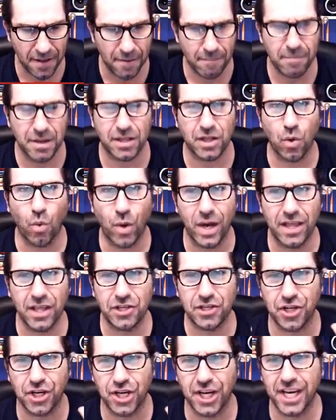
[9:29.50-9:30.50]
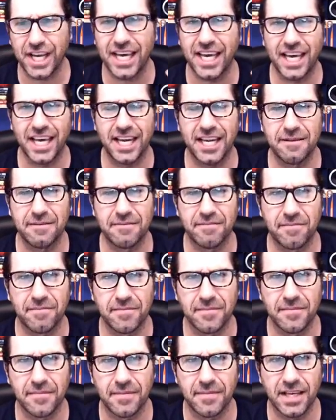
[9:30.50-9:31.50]
But the way that you're going to get it
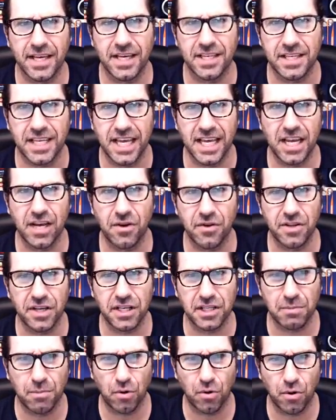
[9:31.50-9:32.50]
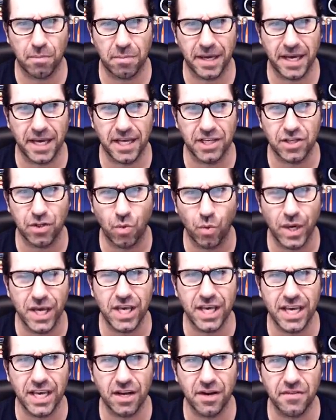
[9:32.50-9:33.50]
is getting on the Explorer page. The way
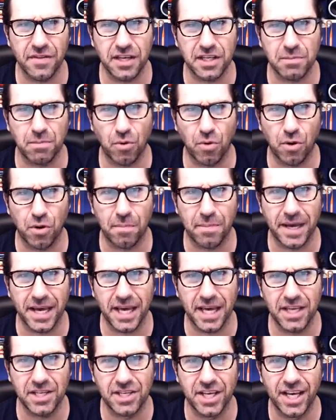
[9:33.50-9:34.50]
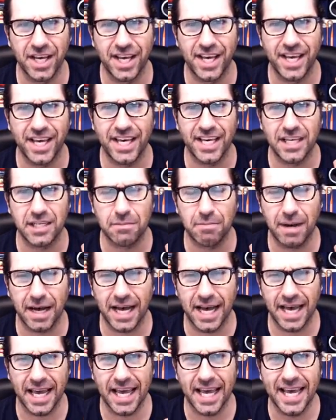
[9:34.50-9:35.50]
you get on the Explorer page is
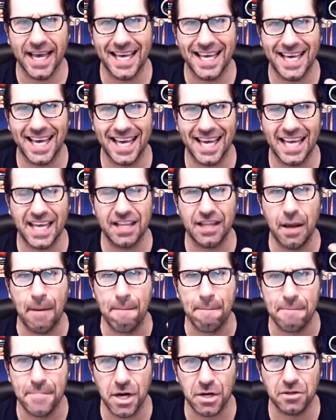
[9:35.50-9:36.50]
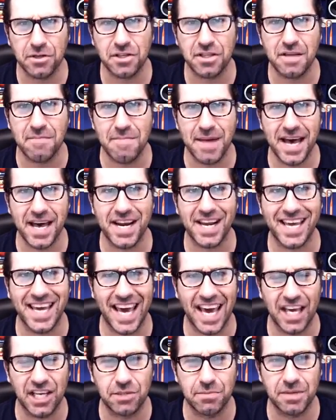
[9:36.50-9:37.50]
by getting the most amount of
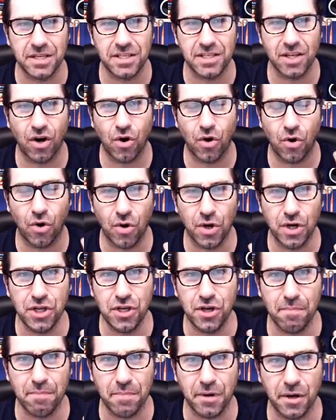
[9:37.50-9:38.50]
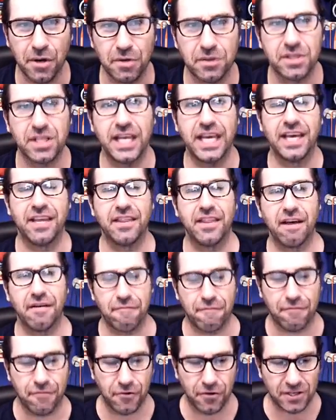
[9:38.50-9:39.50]
engagements on your post in the
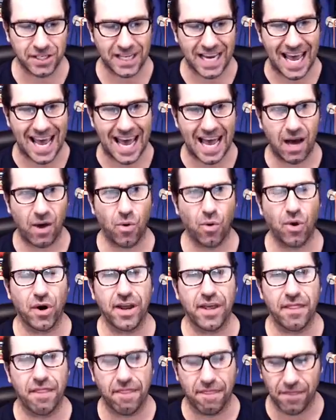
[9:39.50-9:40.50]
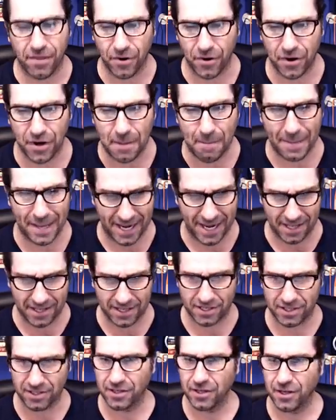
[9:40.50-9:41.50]
first hour and 30
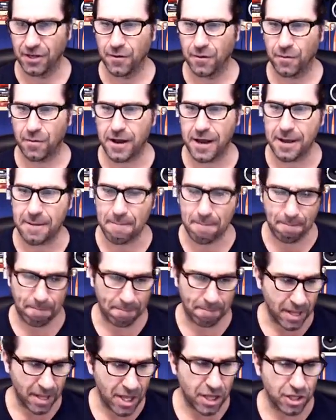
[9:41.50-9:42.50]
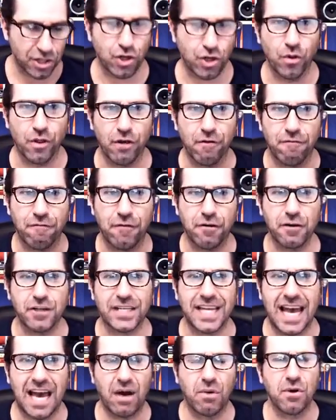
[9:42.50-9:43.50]
minutes. Right? So the
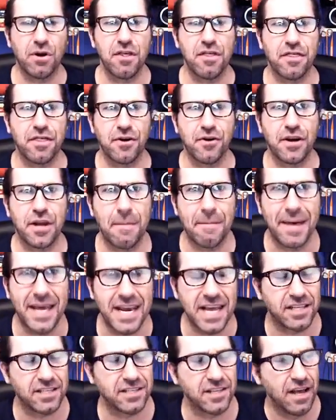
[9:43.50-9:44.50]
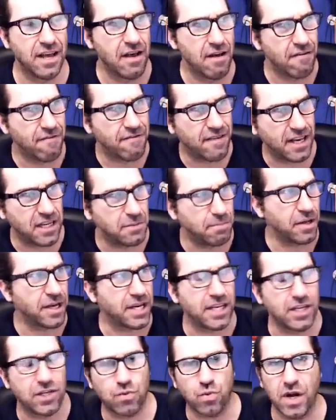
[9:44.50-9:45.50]
first hour and 30 minutes,
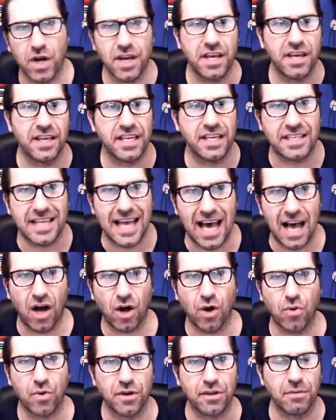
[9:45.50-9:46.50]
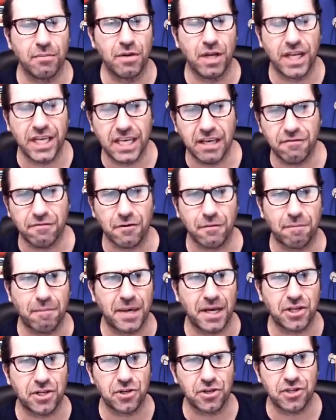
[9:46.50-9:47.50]
Facebook is running this algorithm looking for
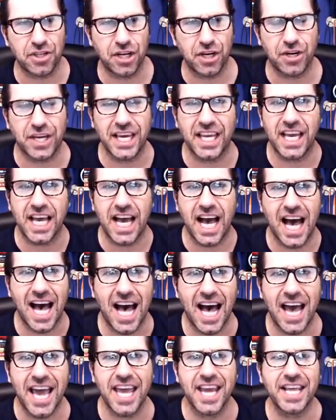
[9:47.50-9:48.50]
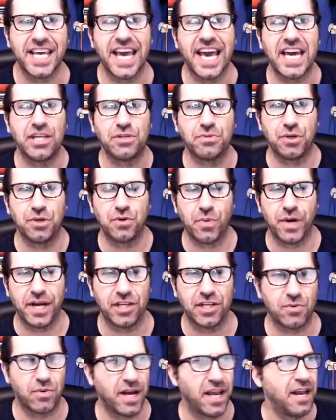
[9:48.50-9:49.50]
pictures that are getting high engagement
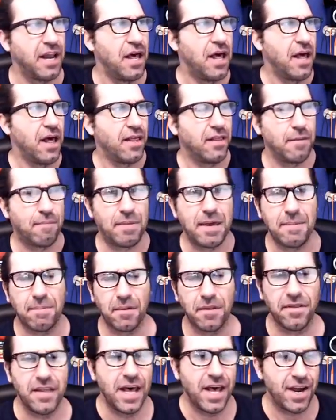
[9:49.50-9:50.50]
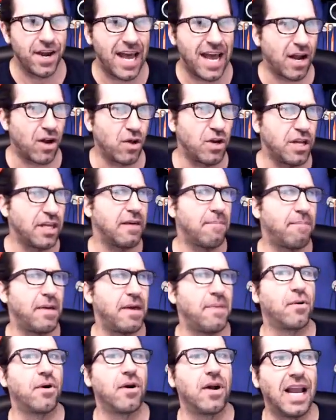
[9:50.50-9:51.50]
rates, right? The people, not only that
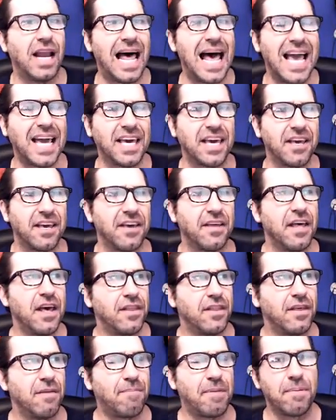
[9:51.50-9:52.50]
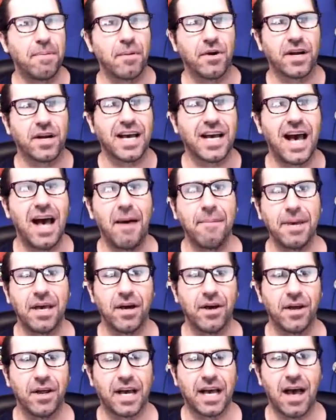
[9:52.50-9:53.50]
people are liking it, that people are
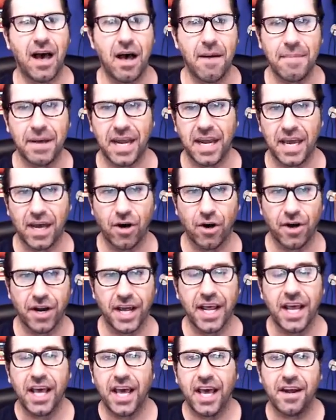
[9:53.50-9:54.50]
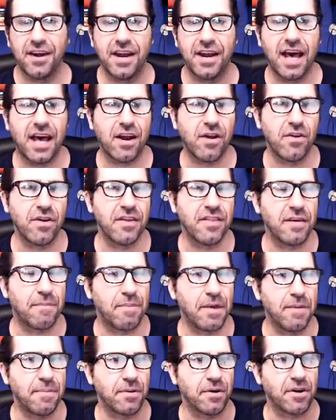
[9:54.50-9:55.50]
commenting on it. And not only that
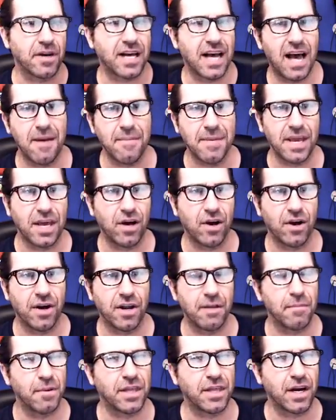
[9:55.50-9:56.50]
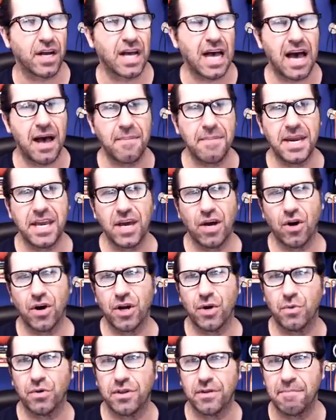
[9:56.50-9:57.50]
people are commenting on it, but they're commenting on
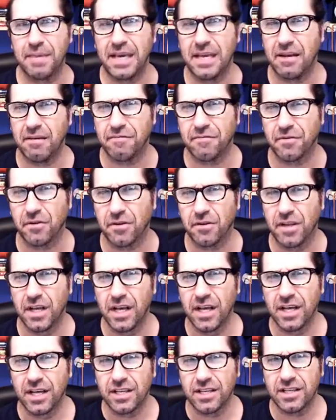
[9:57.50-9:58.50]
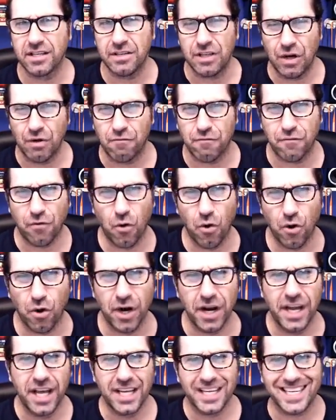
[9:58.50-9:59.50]
it with a meaningful,
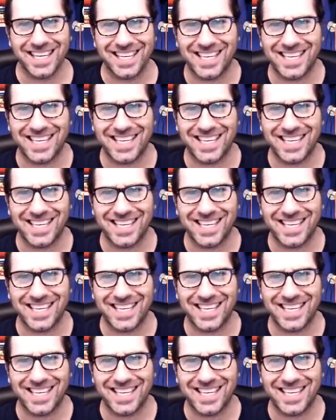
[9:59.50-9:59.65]
4 to